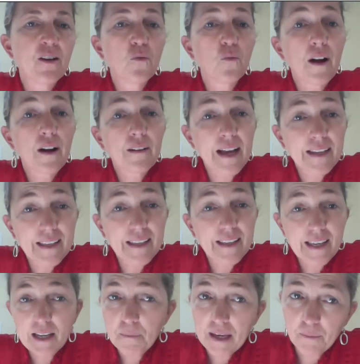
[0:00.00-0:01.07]
Well, I
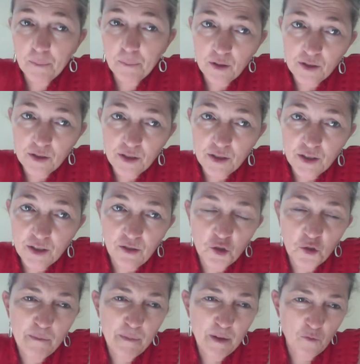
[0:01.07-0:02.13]
can't make personal
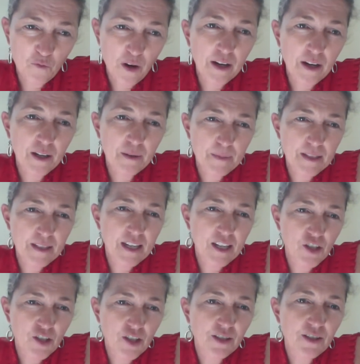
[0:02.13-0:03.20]
treatment
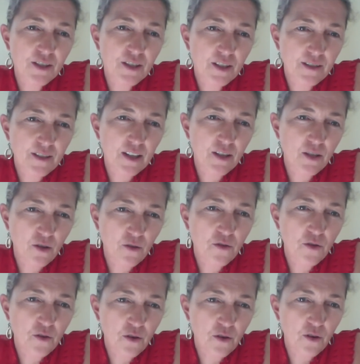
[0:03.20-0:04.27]
recommendations because I don't
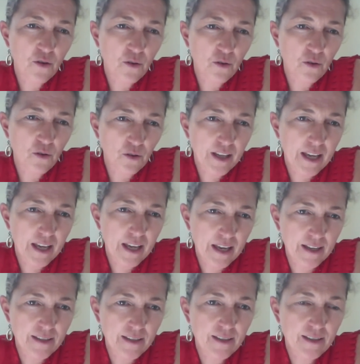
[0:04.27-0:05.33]
know her whole
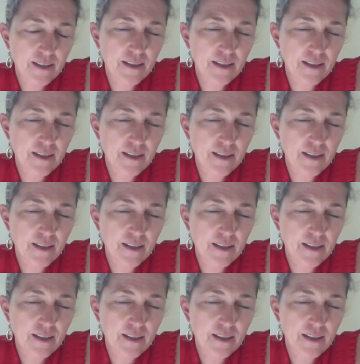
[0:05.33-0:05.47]
case.